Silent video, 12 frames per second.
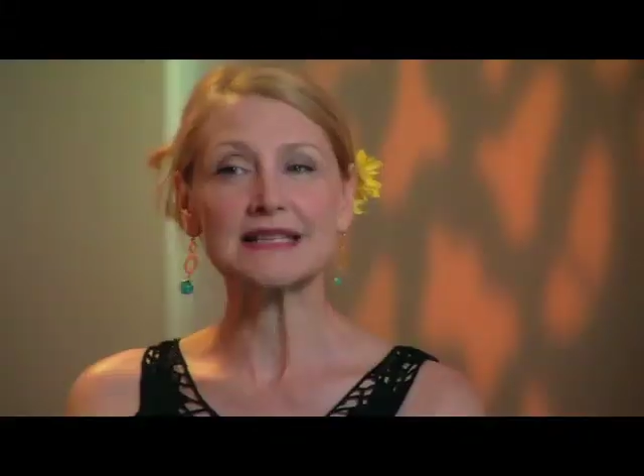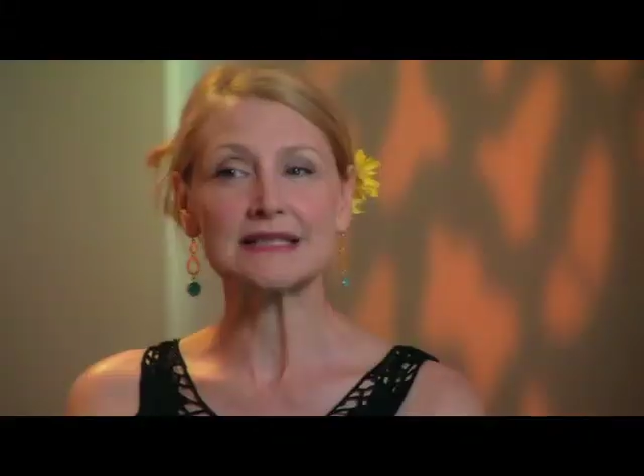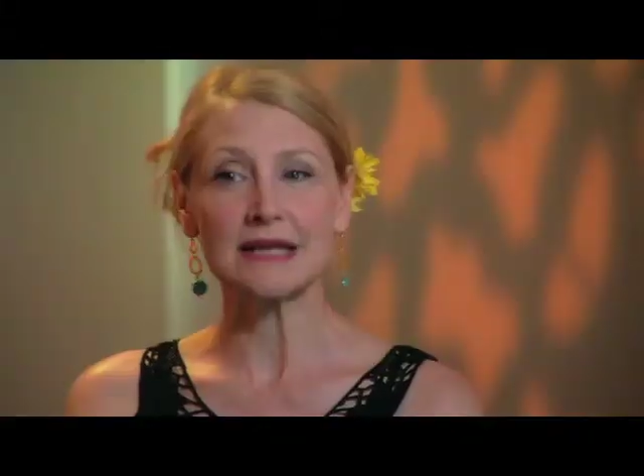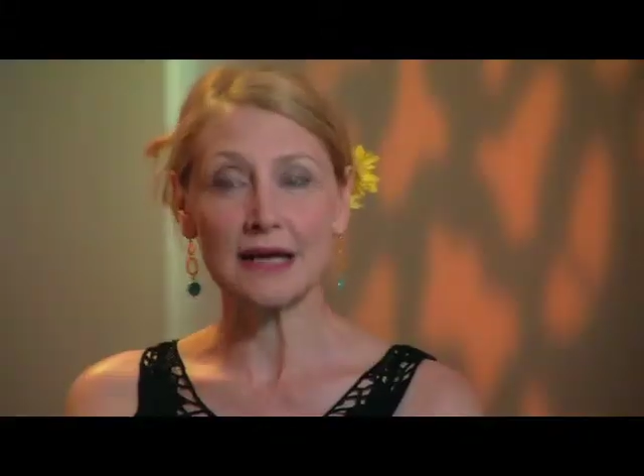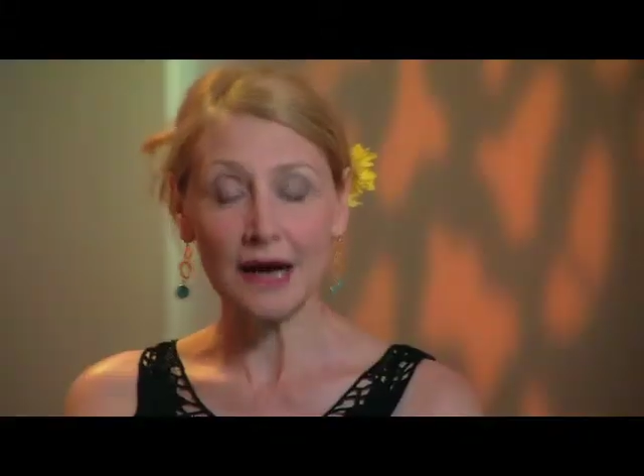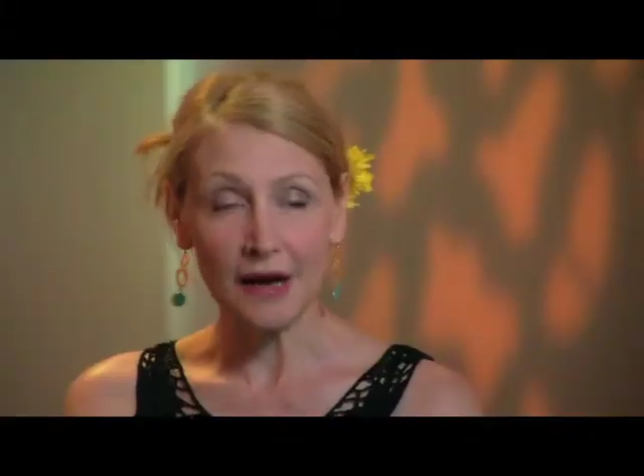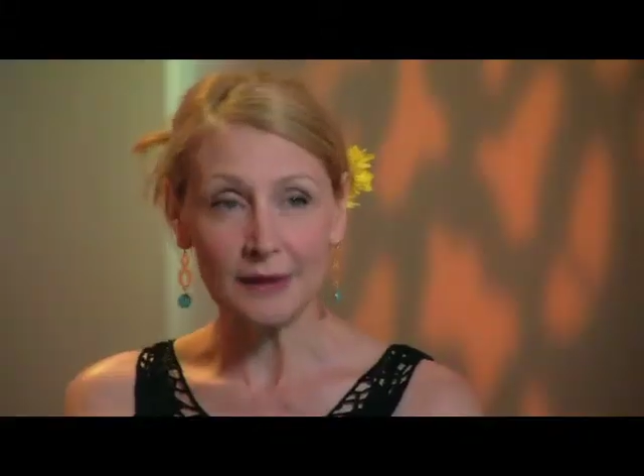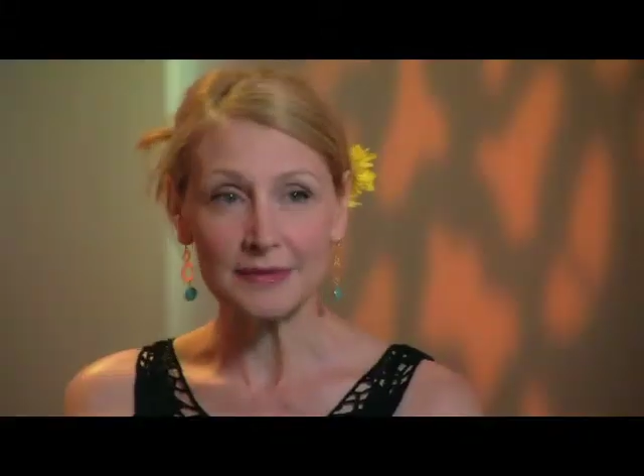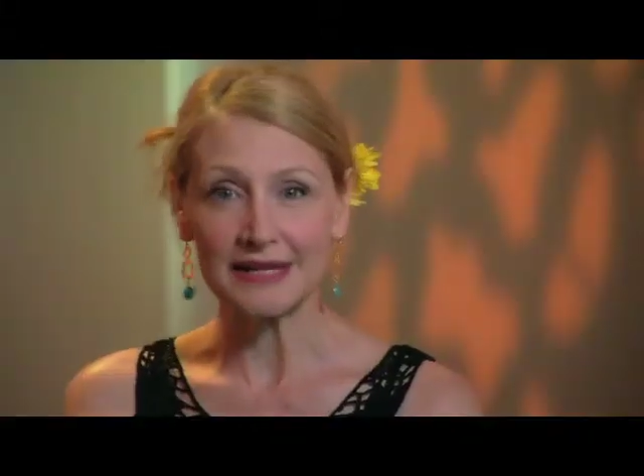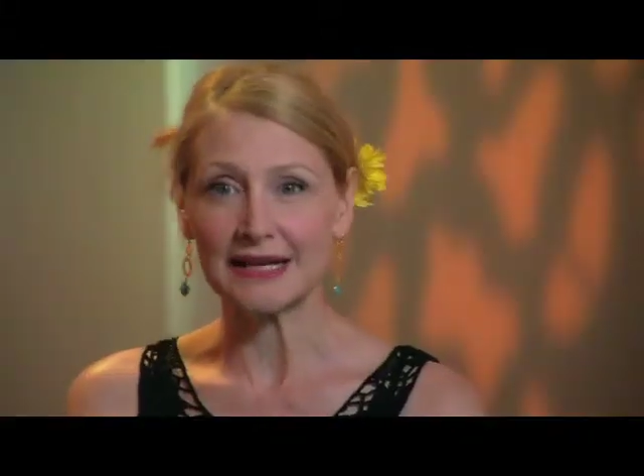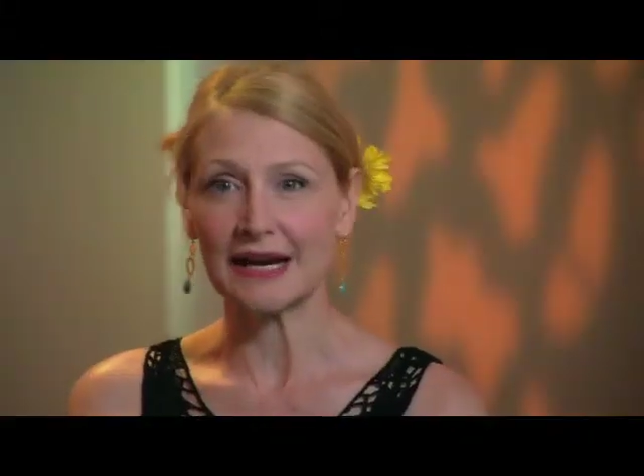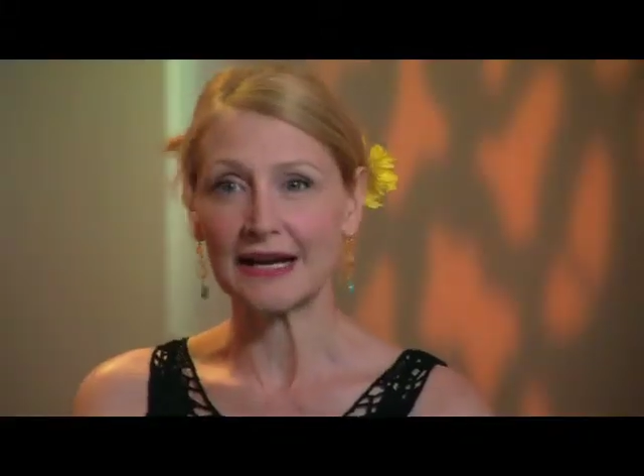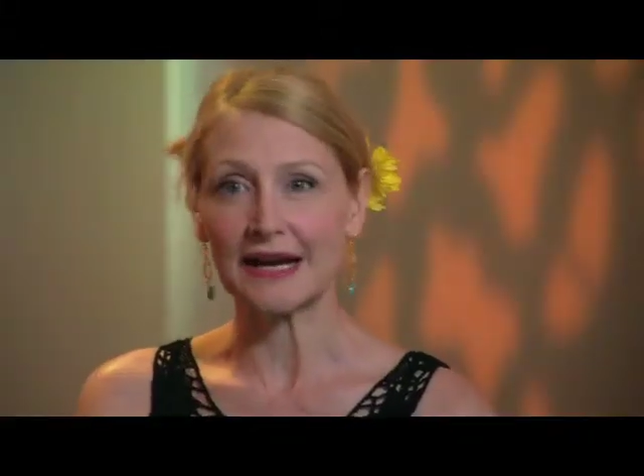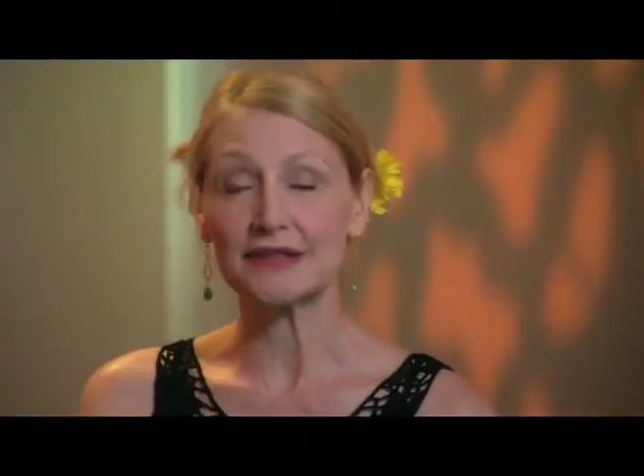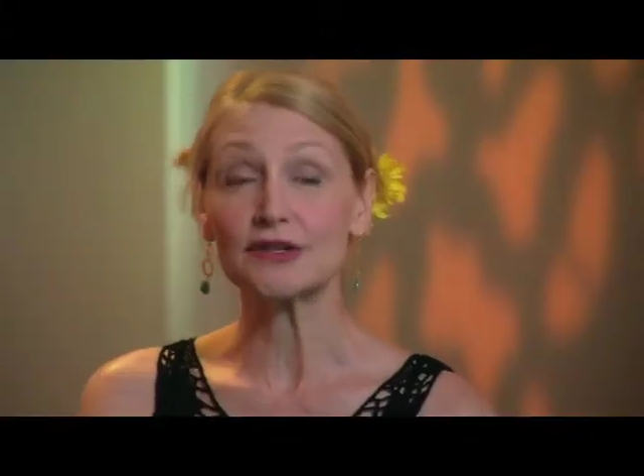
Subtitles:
It's a comedy. I